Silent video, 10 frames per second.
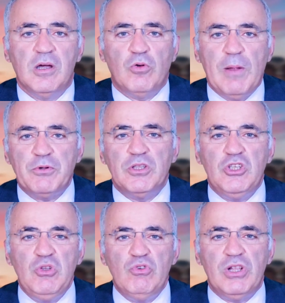Corruption
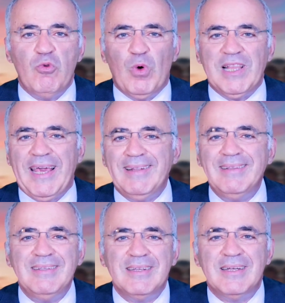is usually well
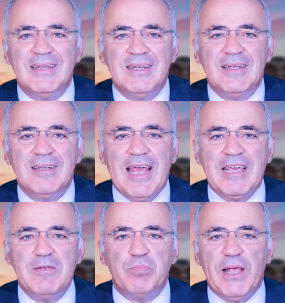hidden,
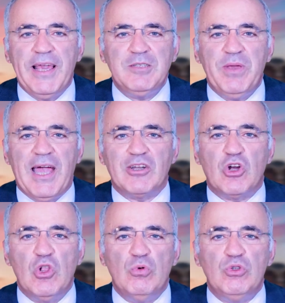taking place behind
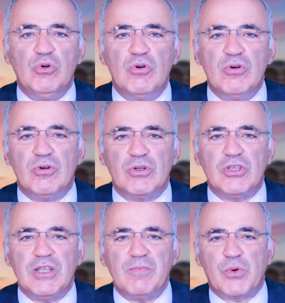closed
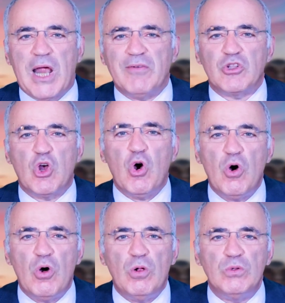doors, in private
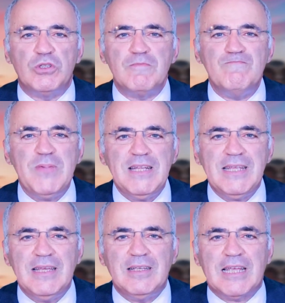calls,
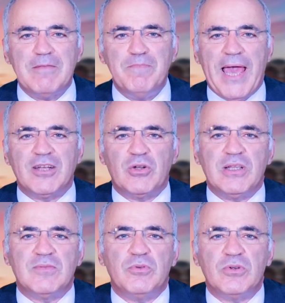meetings, and bank
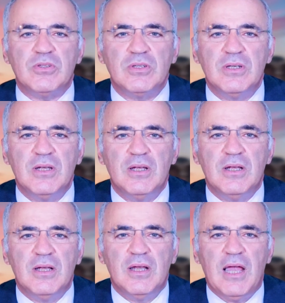transfers.
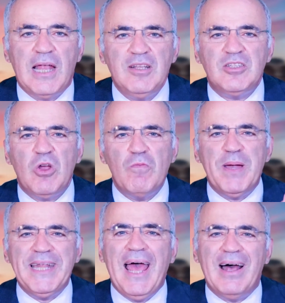And it's so
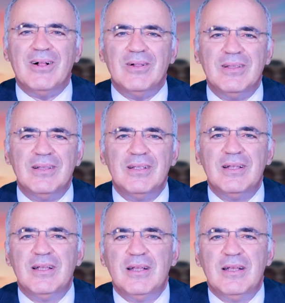banal.
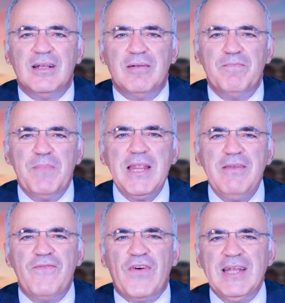
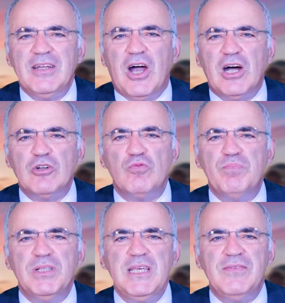Many find it hard to
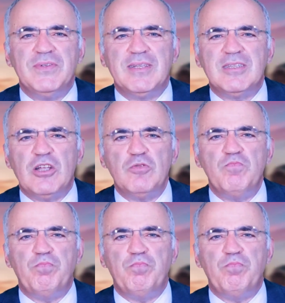believe that such